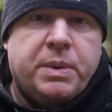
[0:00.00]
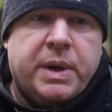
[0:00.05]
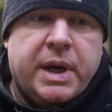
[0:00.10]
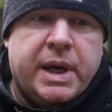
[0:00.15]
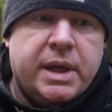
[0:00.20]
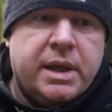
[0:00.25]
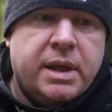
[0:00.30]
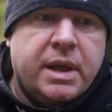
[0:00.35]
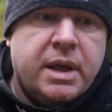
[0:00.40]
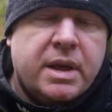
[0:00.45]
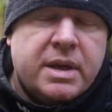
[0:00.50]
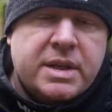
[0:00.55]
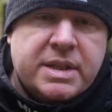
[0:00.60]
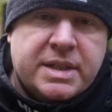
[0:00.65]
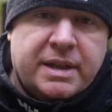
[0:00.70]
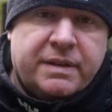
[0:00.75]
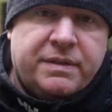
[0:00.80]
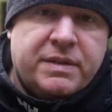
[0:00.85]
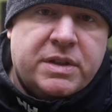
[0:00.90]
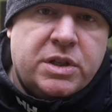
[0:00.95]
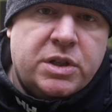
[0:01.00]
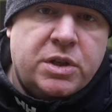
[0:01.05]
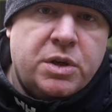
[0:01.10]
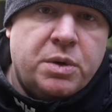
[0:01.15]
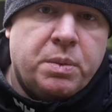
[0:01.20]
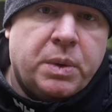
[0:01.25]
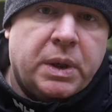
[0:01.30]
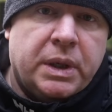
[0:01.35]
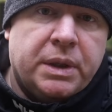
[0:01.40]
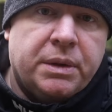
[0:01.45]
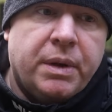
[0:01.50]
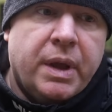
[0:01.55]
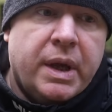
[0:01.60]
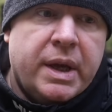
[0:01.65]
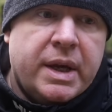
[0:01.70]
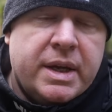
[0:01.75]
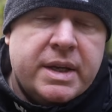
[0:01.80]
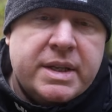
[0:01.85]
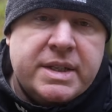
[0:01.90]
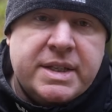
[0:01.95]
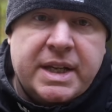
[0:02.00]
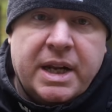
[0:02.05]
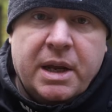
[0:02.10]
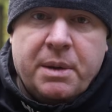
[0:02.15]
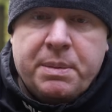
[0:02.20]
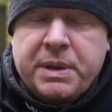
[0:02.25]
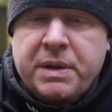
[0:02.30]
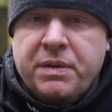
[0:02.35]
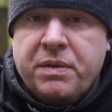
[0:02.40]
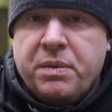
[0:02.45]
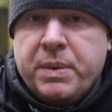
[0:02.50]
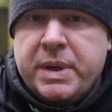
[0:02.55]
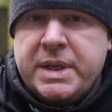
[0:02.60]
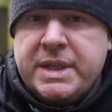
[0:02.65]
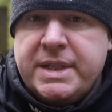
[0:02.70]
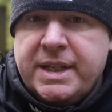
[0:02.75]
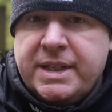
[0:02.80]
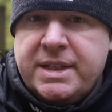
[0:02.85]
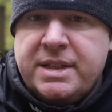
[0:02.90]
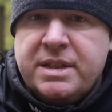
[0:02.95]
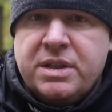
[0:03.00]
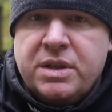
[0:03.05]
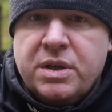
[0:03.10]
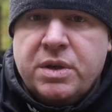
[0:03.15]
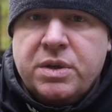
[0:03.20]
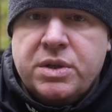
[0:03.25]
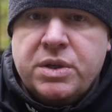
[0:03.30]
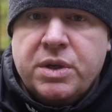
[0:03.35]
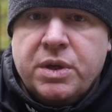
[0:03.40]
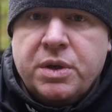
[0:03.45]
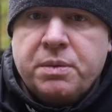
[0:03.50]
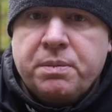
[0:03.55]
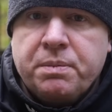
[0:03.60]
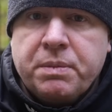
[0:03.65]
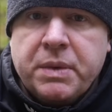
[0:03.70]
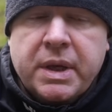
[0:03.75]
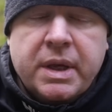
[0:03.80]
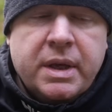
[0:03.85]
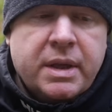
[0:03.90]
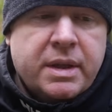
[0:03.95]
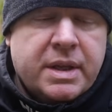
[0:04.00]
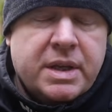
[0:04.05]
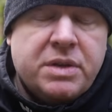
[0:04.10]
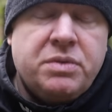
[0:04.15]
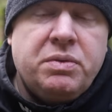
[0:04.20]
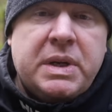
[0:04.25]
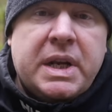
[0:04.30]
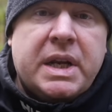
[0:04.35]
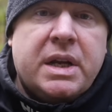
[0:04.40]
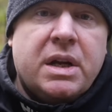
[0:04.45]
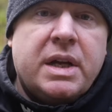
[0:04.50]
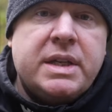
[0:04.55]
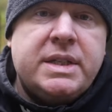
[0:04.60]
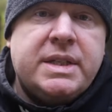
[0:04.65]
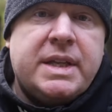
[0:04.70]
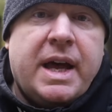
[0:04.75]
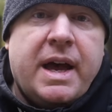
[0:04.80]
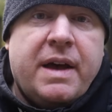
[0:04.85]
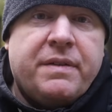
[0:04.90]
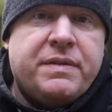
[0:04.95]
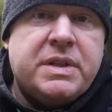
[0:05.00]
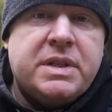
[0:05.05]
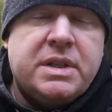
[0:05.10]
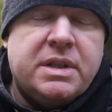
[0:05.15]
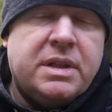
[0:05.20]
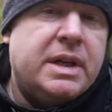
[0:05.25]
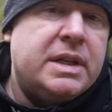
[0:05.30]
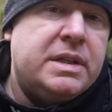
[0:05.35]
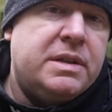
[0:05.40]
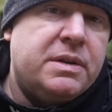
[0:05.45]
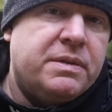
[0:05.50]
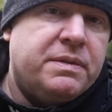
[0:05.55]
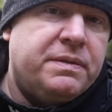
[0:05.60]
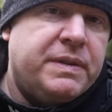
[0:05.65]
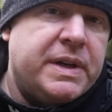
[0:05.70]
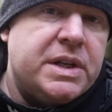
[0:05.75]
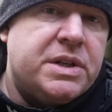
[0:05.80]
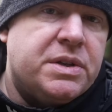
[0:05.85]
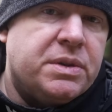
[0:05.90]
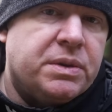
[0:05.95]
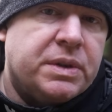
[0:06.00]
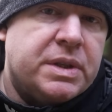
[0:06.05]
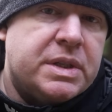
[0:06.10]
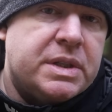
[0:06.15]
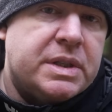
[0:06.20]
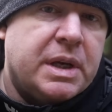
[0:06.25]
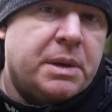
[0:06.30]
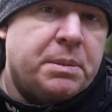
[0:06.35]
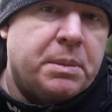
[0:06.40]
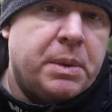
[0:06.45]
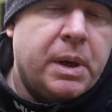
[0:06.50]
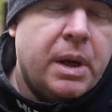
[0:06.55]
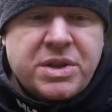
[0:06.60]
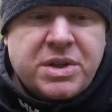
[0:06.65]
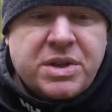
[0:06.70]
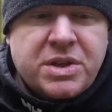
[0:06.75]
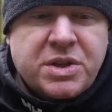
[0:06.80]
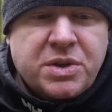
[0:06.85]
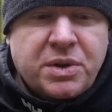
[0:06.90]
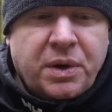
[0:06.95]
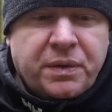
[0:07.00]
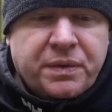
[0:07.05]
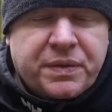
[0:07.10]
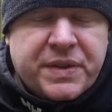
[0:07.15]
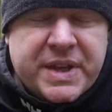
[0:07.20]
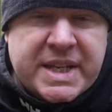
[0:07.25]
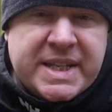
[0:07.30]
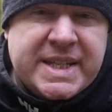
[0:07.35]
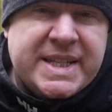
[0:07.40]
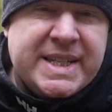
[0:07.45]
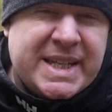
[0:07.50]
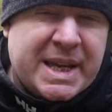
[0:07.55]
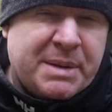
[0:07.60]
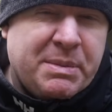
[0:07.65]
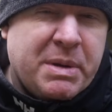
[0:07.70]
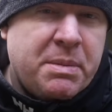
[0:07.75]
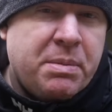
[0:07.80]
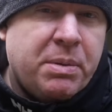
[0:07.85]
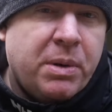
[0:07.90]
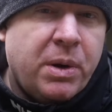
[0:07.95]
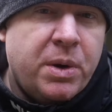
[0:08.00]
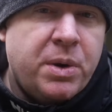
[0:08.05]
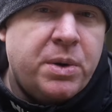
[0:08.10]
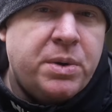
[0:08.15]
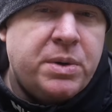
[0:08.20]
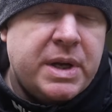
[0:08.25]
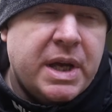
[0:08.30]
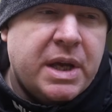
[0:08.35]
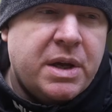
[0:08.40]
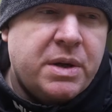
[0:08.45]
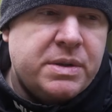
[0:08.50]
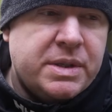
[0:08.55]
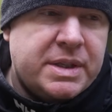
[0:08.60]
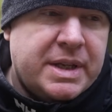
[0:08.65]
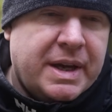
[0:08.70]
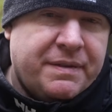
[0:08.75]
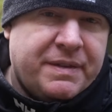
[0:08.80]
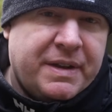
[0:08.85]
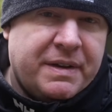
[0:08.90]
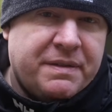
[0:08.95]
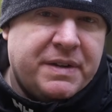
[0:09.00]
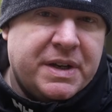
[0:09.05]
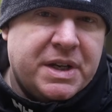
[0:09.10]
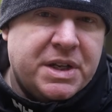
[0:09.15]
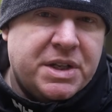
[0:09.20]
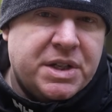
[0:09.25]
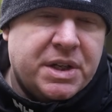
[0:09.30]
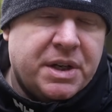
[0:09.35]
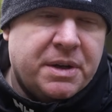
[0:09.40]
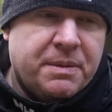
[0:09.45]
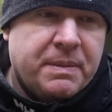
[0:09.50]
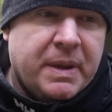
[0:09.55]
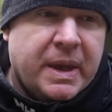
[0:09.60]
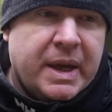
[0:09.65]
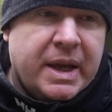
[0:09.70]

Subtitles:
way, save it to U1, set it up a different way and set it to U2. That's really nice to have. It's a nice little feature on this camera. The sort of, these semi-pro Nikons have that feature. And